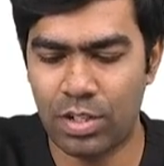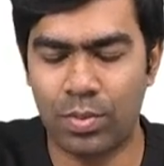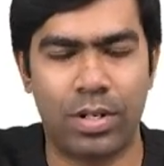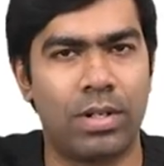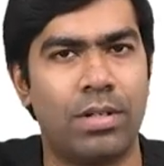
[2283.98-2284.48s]

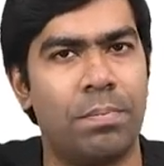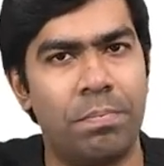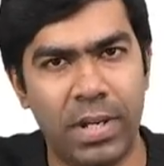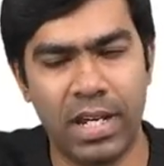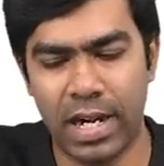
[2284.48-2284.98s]
to a
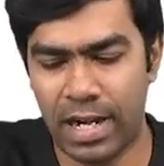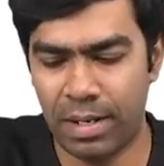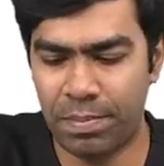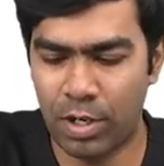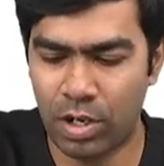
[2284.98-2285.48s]
big
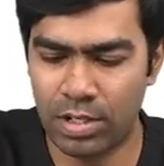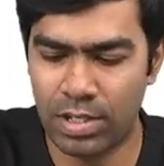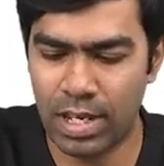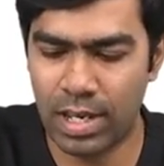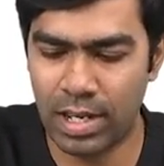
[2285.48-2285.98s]
headache, because
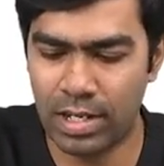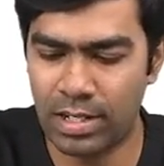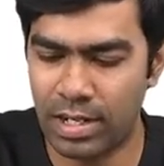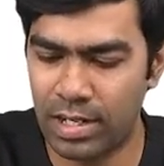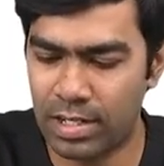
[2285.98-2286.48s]
they
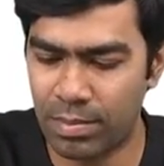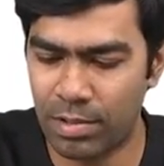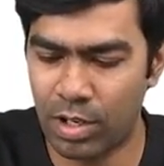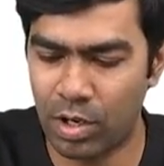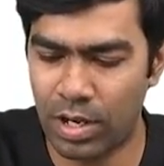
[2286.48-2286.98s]
result in
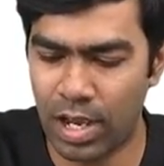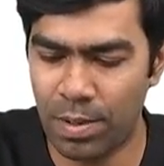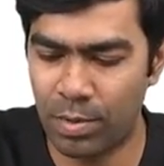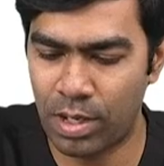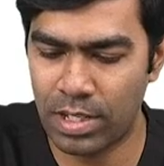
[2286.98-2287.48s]
something called a
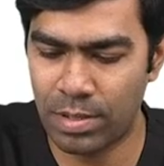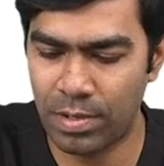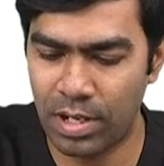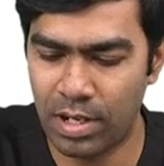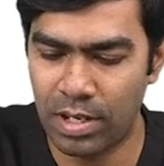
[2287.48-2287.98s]

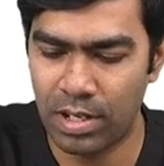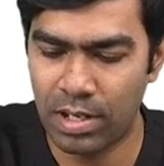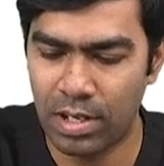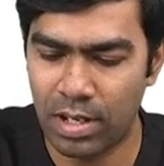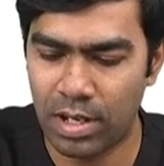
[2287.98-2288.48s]
hypoglycemic
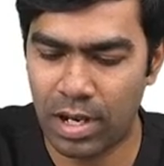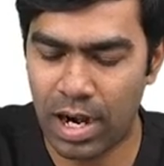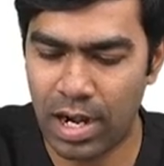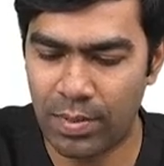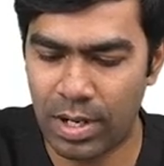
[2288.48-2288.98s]

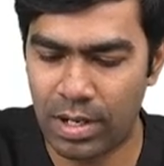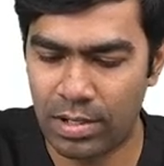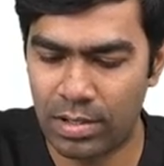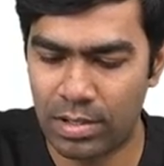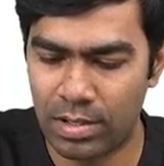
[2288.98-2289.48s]

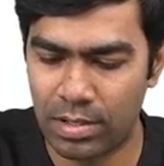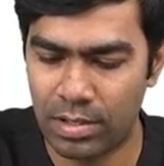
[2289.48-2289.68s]
unawareness,